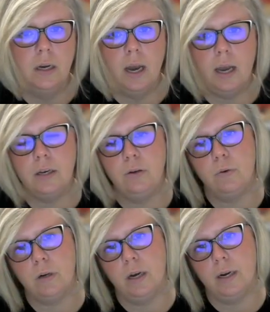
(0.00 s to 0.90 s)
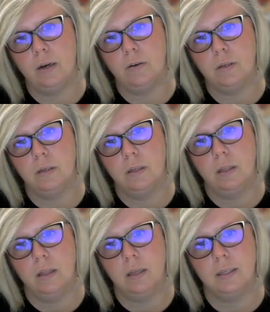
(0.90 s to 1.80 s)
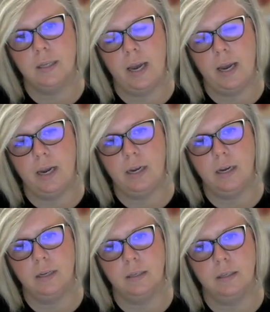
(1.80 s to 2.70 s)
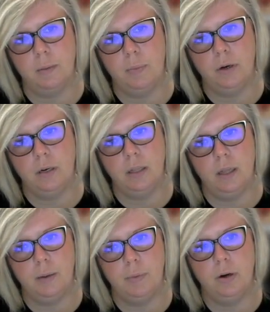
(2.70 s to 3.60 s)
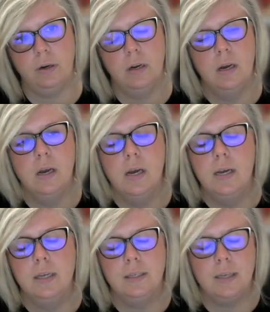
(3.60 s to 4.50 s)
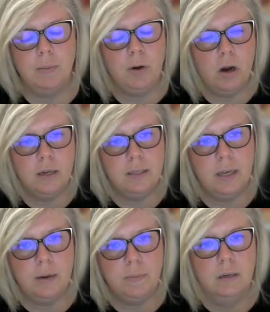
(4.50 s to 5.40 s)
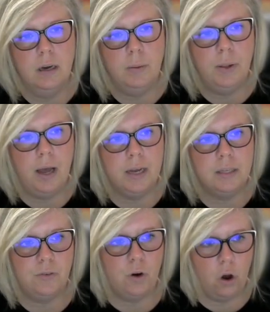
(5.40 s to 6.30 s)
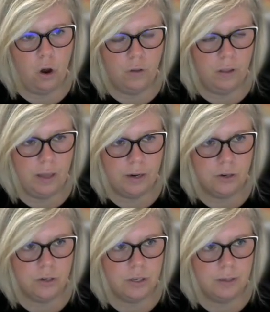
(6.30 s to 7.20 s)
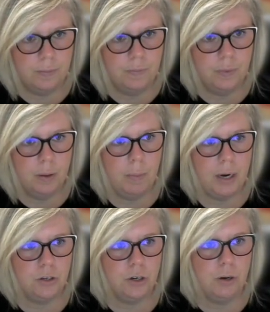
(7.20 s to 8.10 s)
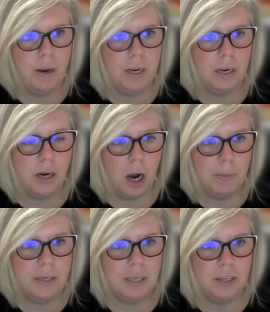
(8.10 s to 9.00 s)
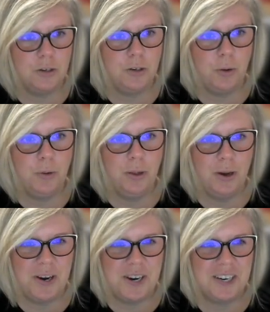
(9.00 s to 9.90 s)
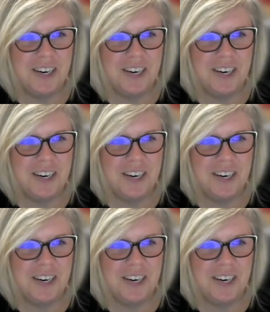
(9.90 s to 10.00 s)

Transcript: and you will cut out this A as a separate in Lightburn. Same concept applies for all the letters. Make sure you're making copies as you go along